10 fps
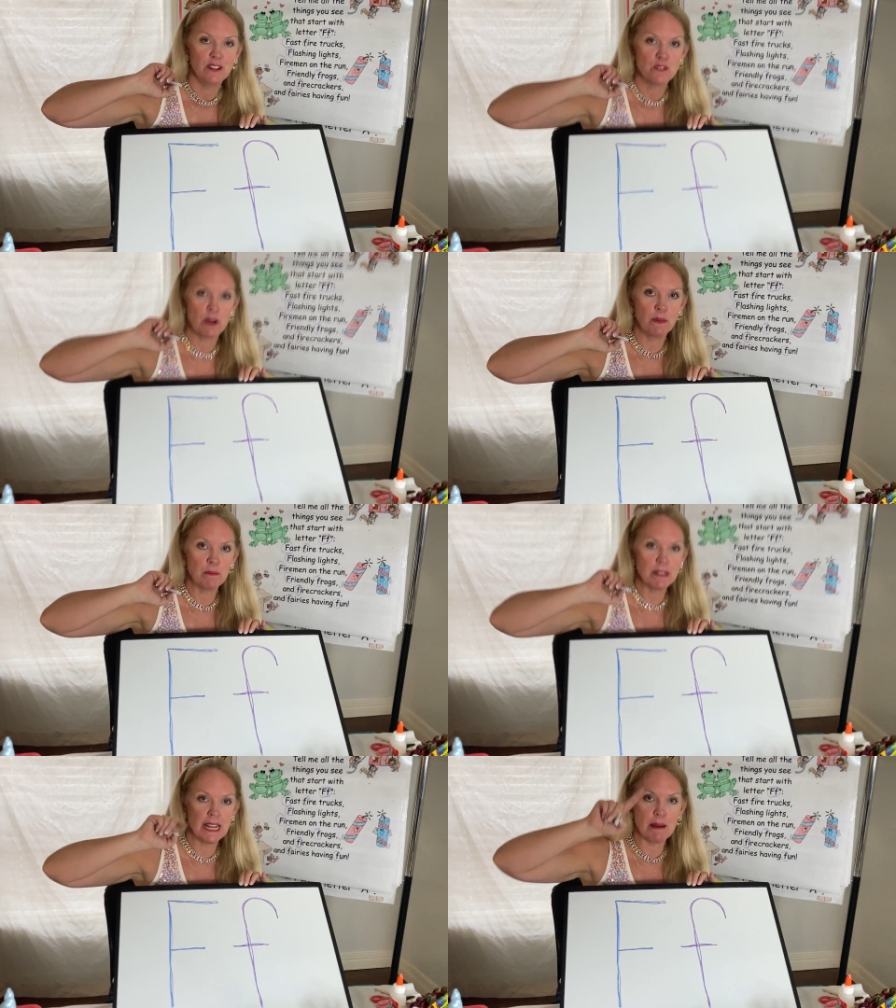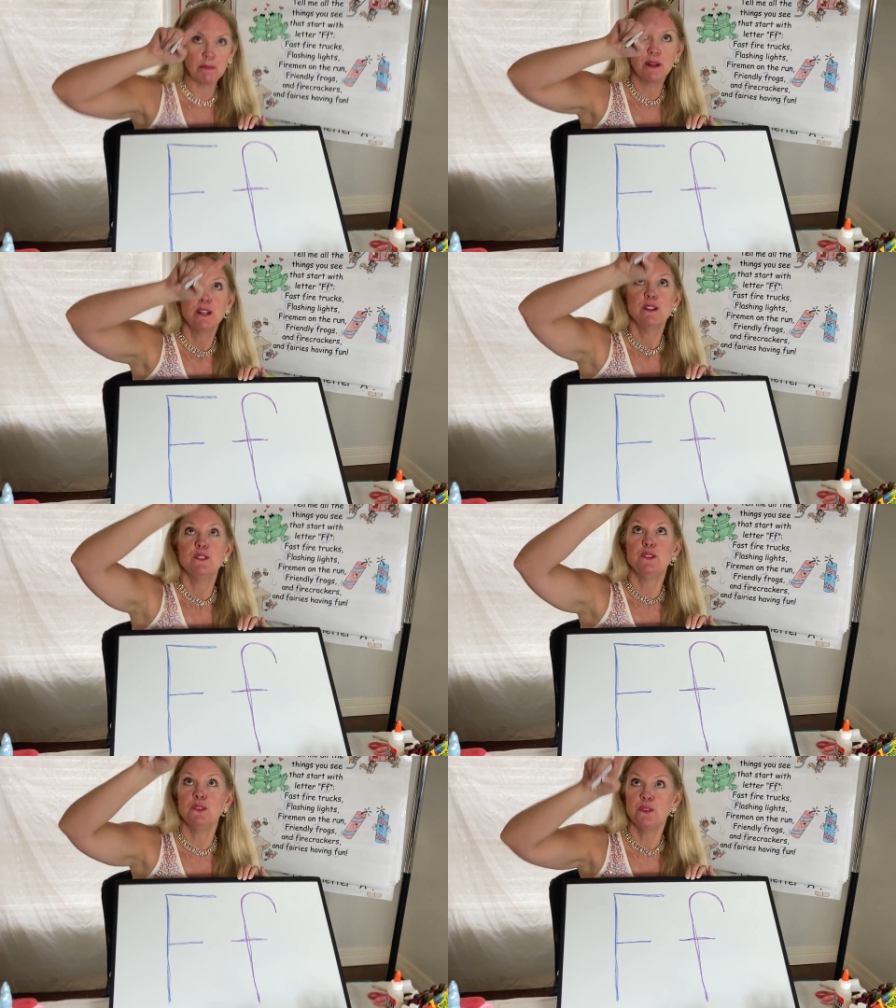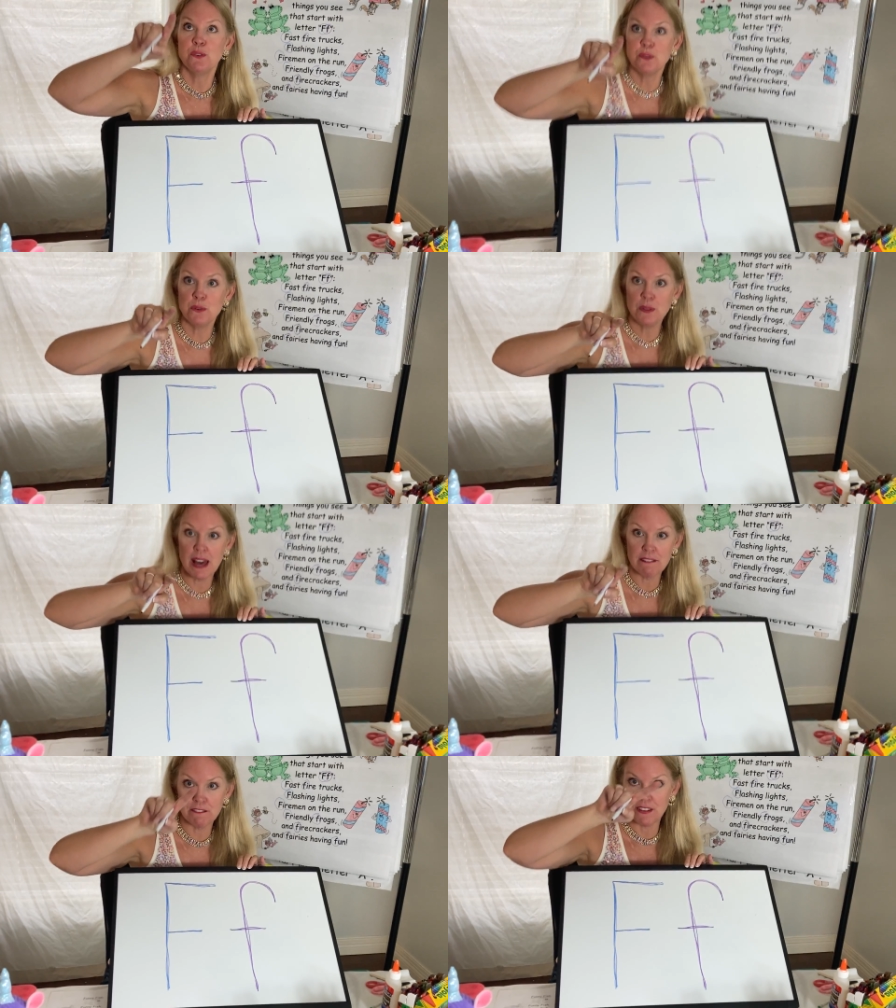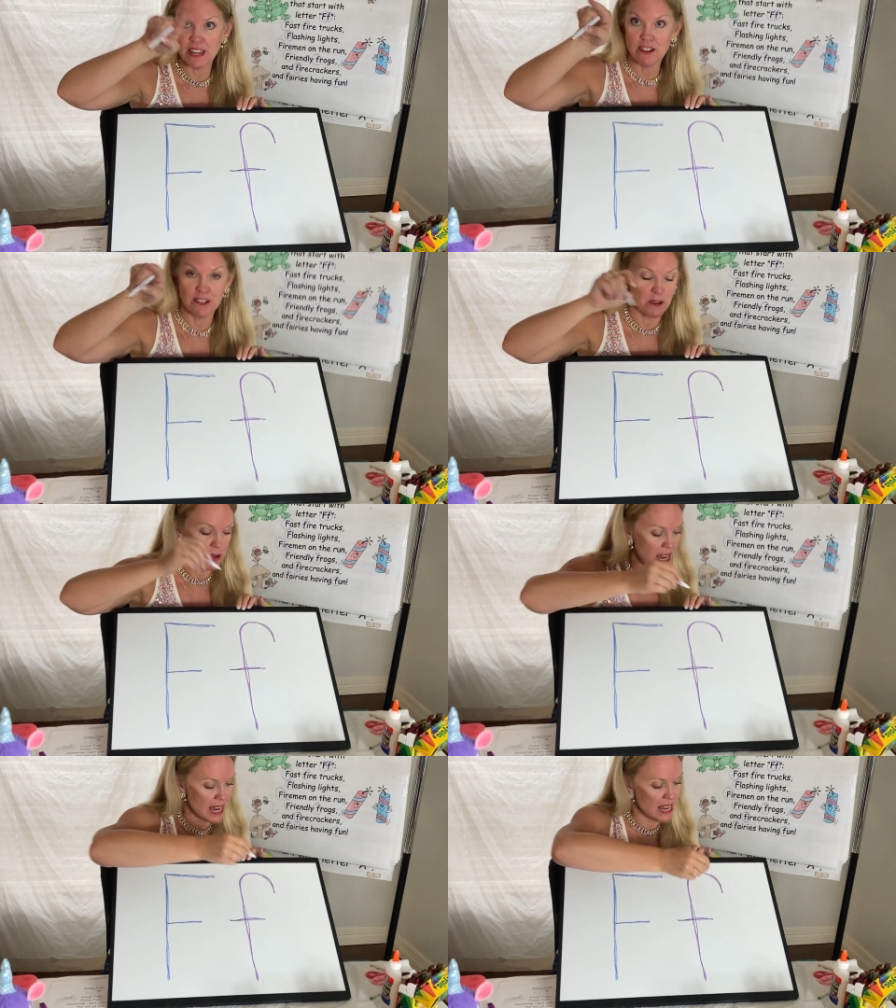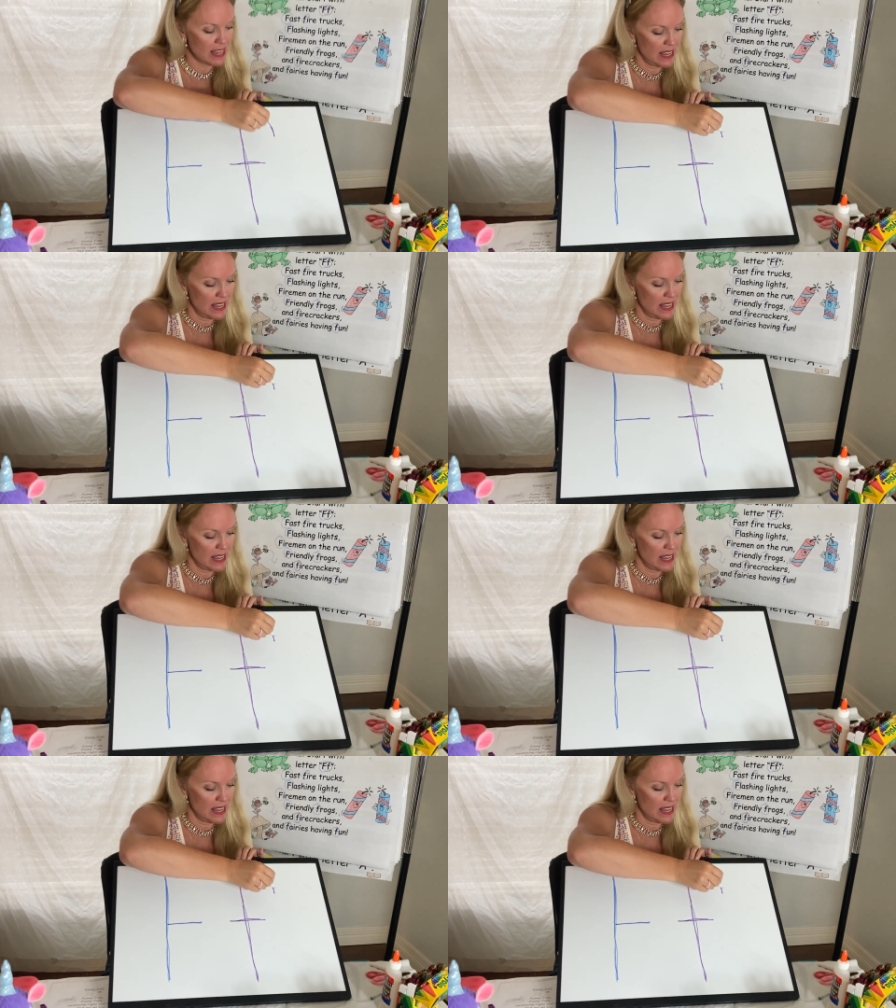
Try it one more time. Do that finger, okay?